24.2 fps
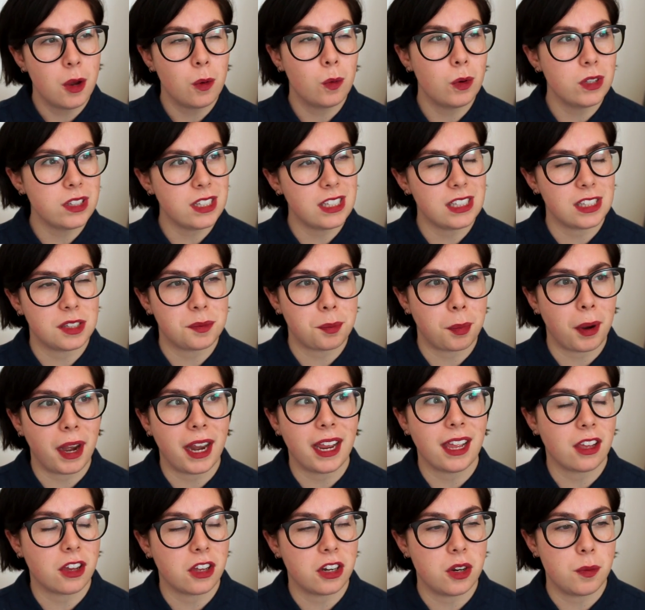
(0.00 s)
Was it
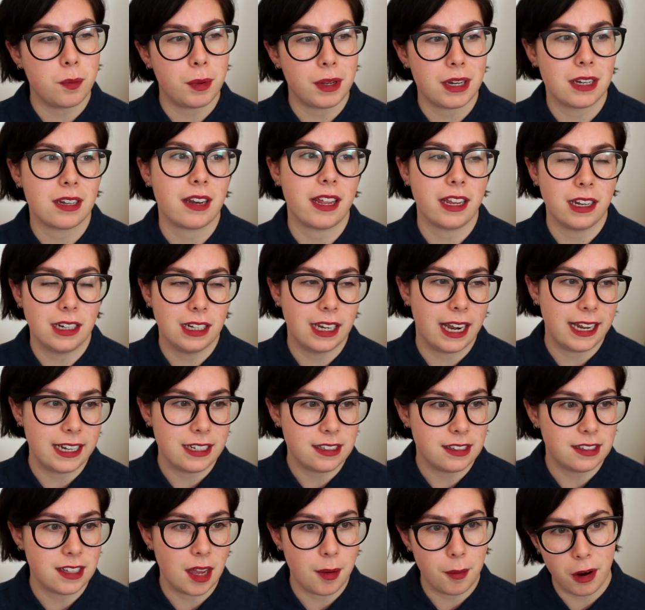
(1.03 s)
spring? Could have been like
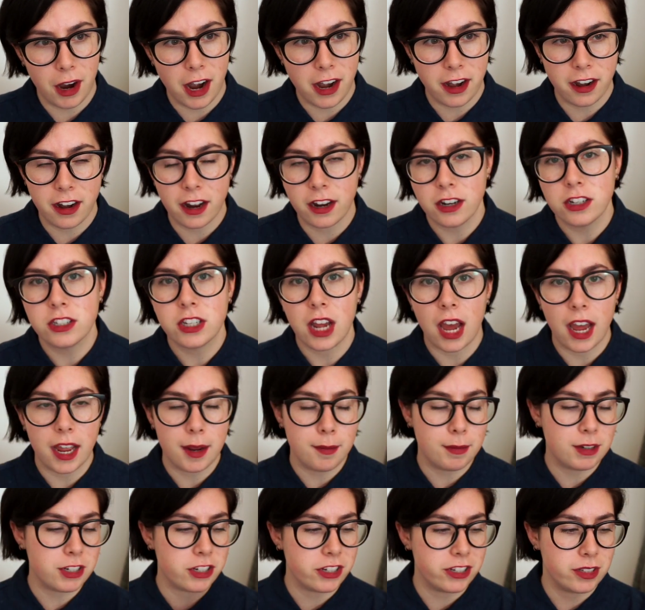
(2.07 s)
late summer, I don't know,
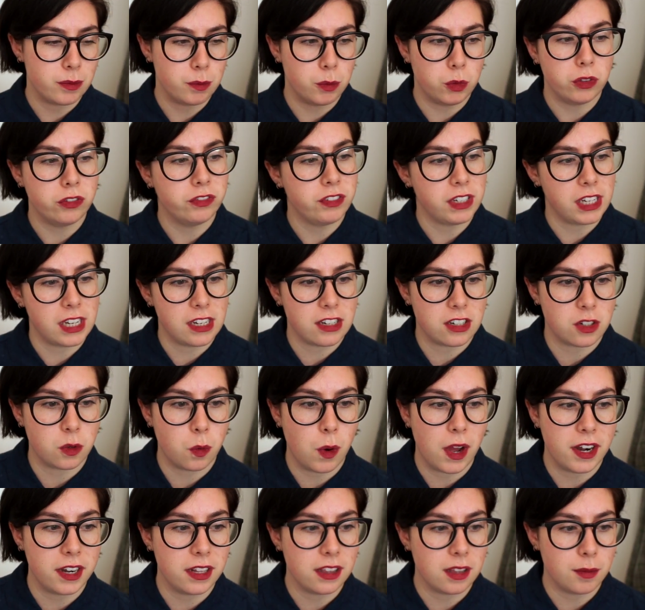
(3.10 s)
time is just morphing into
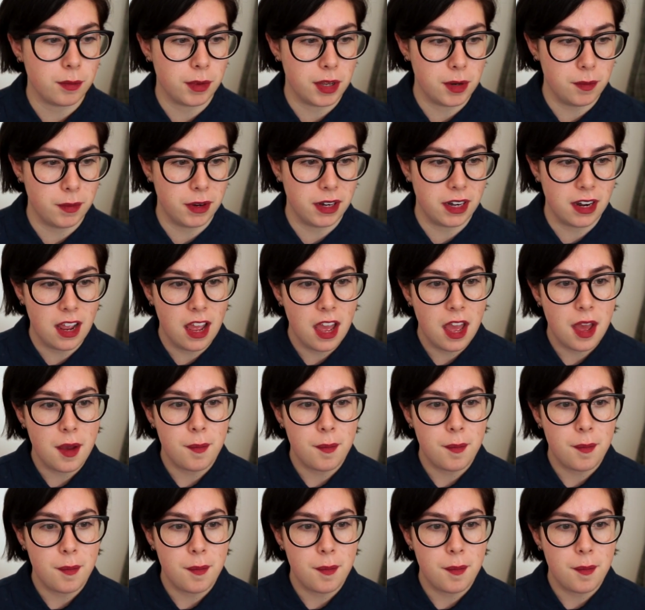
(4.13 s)
one at the moment.